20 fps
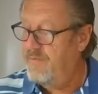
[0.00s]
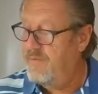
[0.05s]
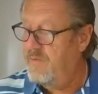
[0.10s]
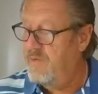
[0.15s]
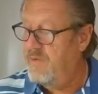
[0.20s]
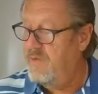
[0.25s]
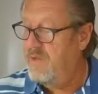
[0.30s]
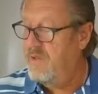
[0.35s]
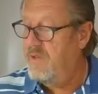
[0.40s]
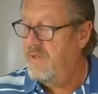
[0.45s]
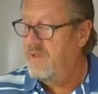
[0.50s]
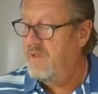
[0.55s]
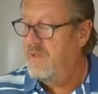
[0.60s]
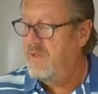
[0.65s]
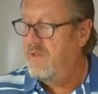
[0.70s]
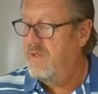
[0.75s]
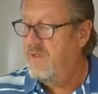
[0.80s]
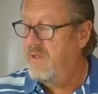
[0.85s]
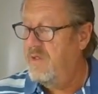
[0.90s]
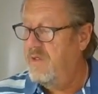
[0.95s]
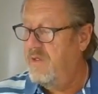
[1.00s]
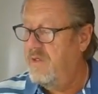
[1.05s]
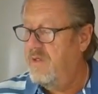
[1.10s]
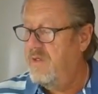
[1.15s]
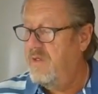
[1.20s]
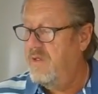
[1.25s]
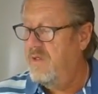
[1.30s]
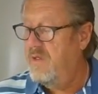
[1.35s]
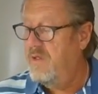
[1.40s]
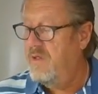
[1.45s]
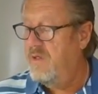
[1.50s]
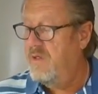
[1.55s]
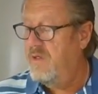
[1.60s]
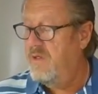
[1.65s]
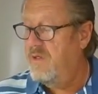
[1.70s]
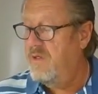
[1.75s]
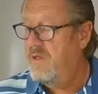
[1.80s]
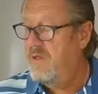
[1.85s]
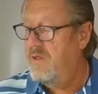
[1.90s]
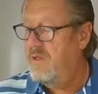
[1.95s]

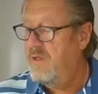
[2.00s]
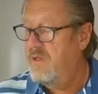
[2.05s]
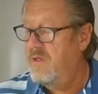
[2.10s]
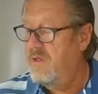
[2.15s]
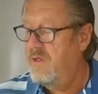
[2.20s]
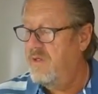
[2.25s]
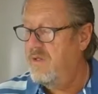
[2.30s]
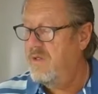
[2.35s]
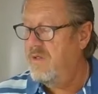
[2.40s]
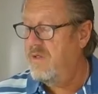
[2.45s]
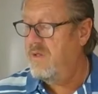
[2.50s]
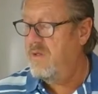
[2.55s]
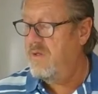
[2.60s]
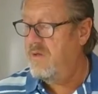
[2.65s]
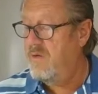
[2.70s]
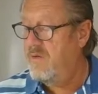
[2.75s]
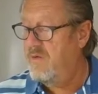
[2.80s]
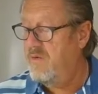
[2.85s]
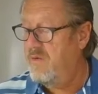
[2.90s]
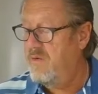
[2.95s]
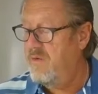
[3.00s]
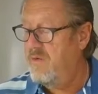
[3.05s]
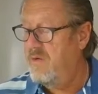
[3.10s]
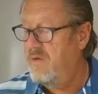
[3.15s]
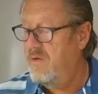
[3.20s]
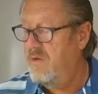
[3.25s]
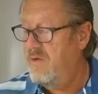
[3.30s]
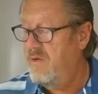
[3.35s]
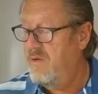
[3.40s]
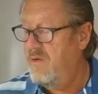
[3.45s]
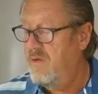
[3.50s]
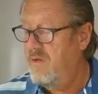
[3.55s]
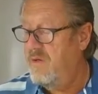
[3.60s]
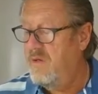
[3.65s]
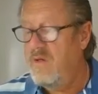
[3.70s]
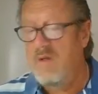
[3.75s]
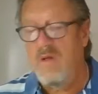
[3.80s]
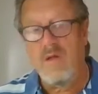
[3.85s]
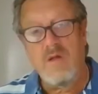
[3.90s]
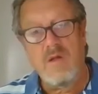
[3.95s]

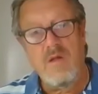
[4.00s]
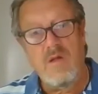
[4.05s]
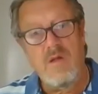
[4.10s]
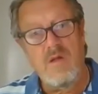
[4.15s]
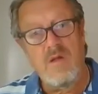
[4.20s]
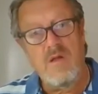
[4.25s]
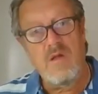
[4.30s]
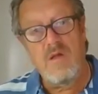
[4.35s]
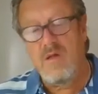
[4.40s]
(not speaking)